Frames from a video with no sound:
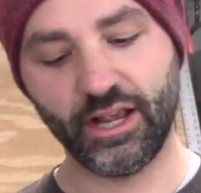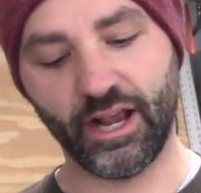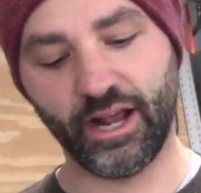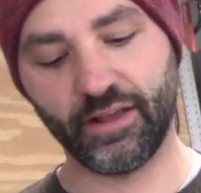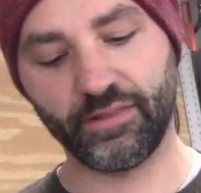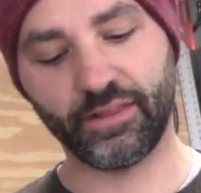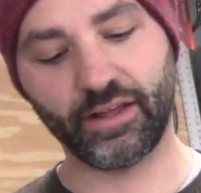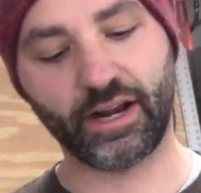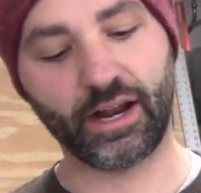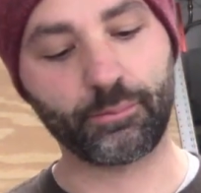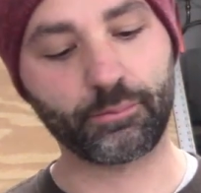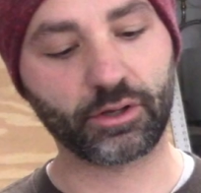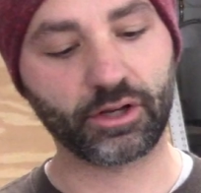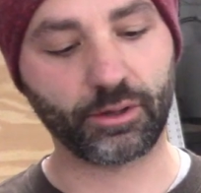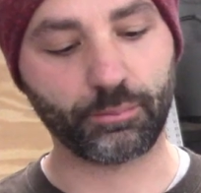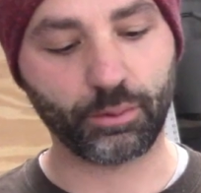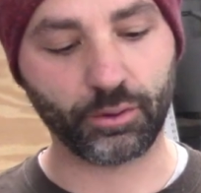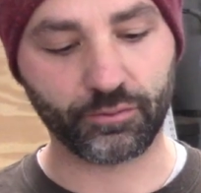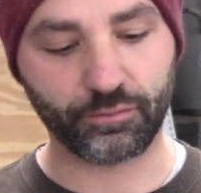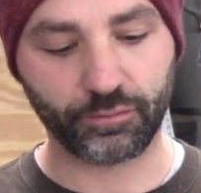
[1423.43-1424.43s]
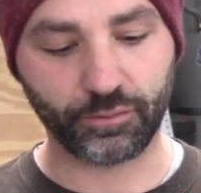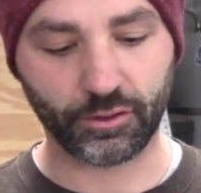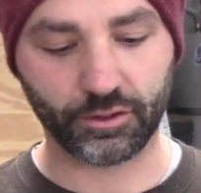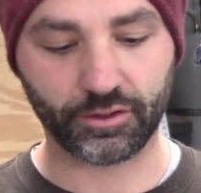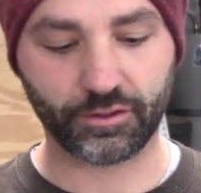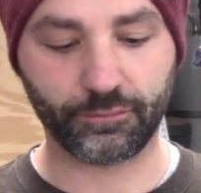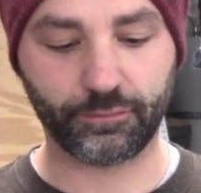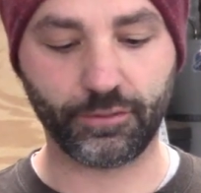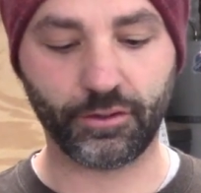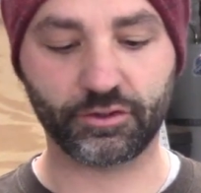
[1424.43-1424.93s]
and then I'm gonna put
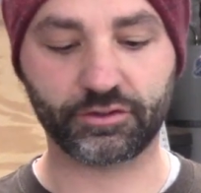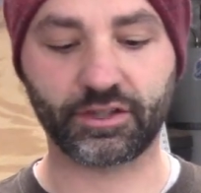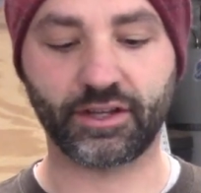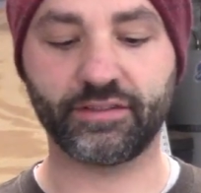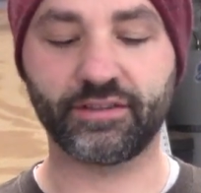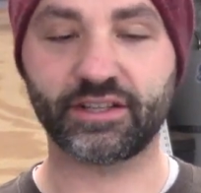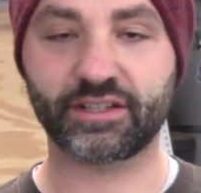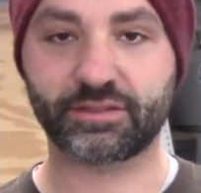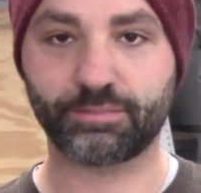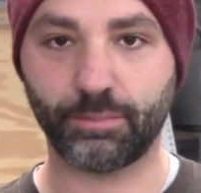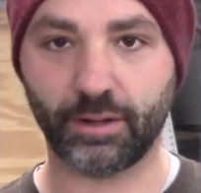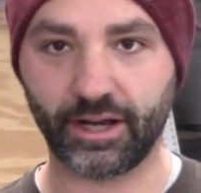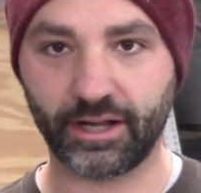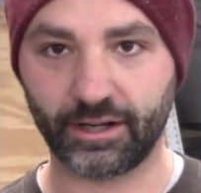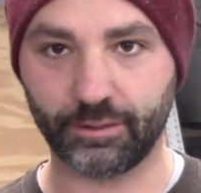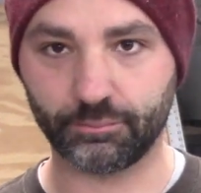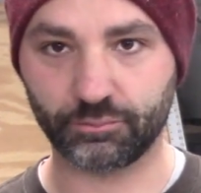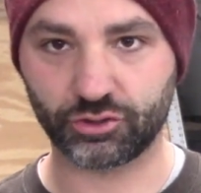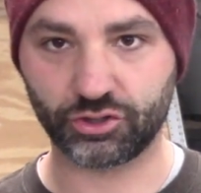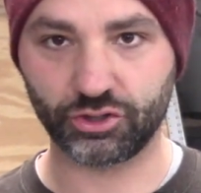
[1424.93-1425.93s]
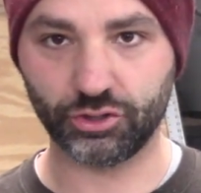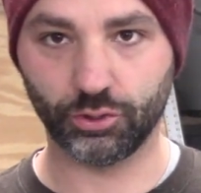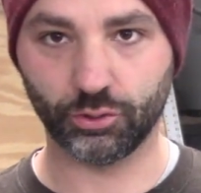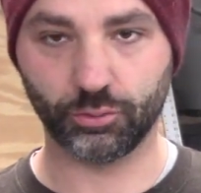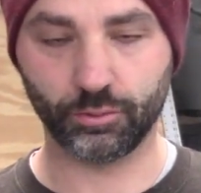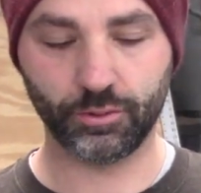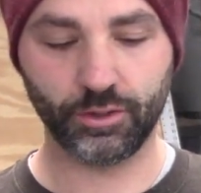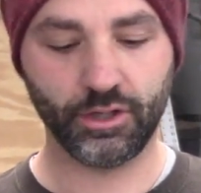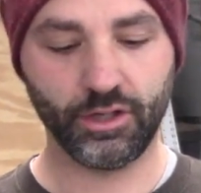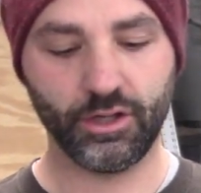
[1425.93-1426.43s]
felt, felt on this bottom too